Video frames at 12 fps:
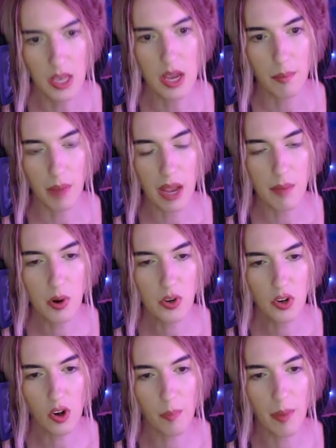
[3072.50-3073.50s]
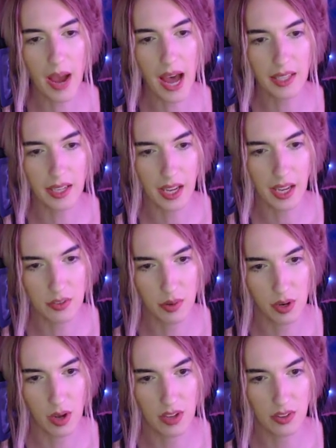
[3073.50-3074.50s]
My emotional palette has
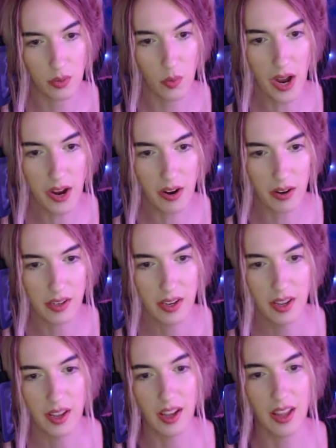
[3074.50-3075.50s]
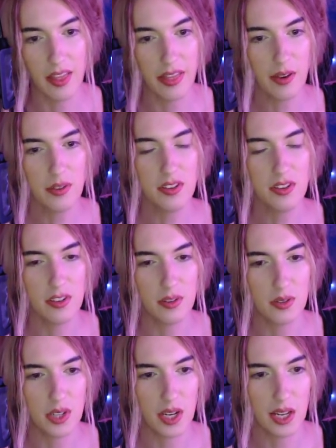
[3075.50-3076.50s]
acquired 1,000
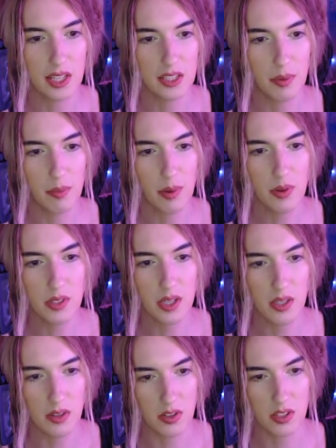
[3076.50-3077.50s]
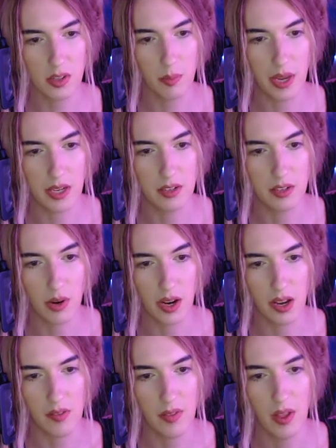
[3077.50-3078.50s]
new shades, but most shades are still painted
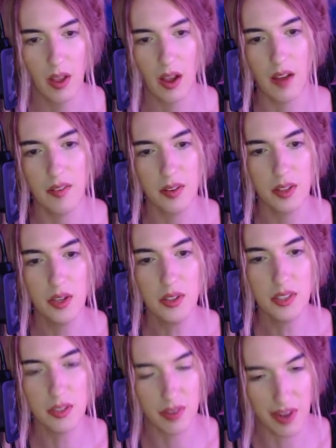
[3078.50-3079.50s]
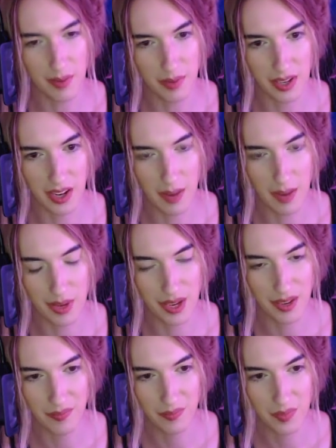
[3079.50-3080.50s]
gray. I feel guilty for not being
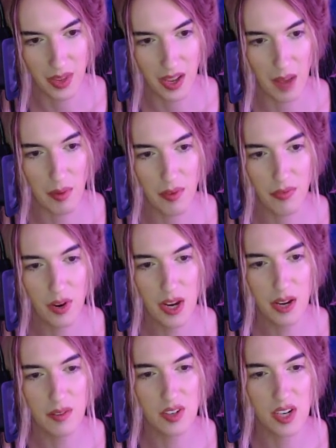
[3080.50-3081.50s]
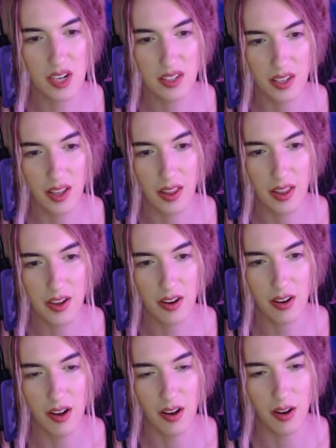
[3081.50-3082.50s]
happy. I'm afraid of chasing the
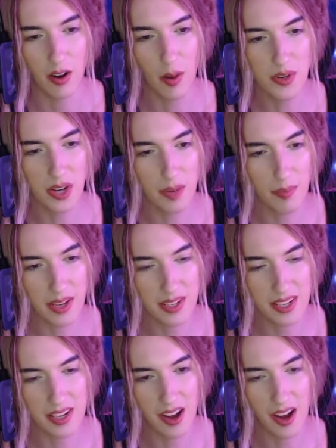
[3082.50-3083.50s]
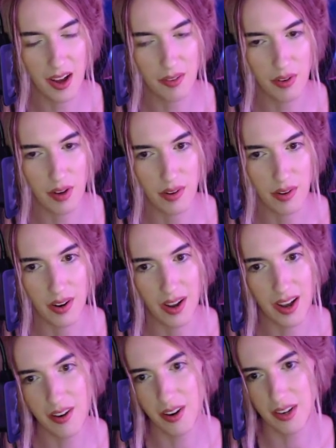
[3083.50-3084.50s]
objet petit a forever.
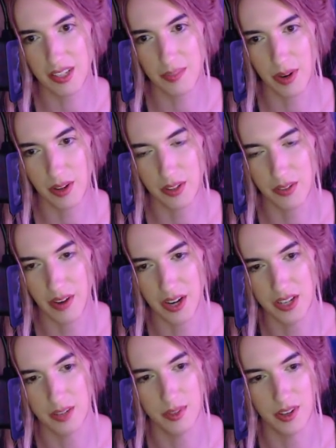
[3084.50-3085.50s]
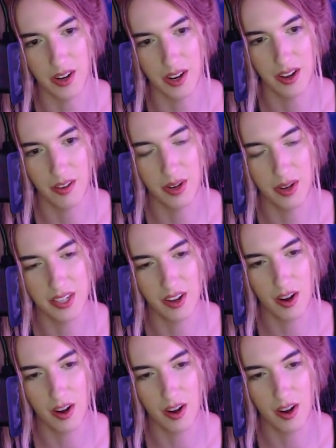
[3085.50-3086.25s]
I don't know how to pronounce French, I'm sorry. What is it?